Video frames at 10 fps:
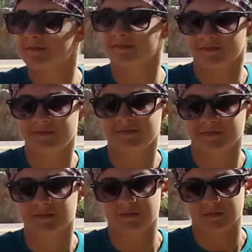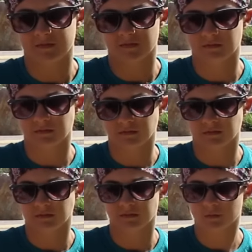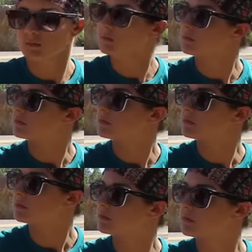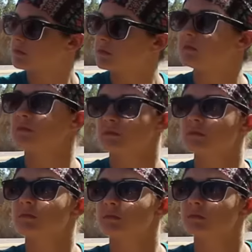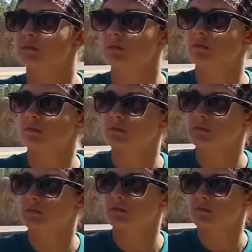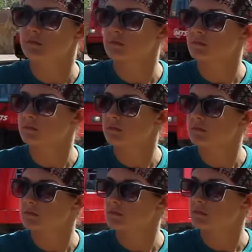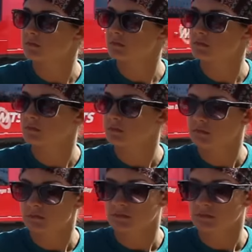No words are spoken by the person on screen.